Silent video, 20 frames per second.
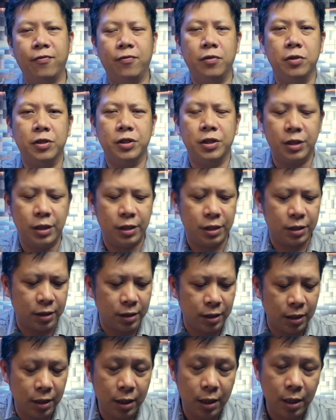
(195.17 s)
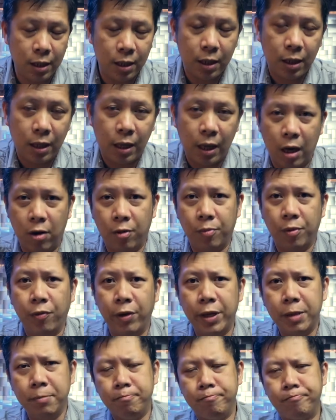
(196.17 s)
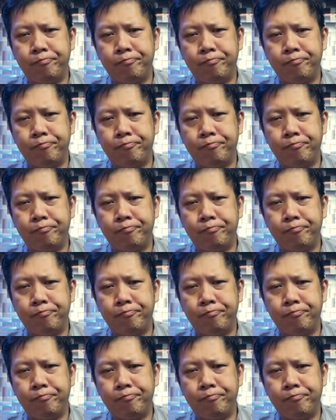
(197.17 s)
foolishness out of the way,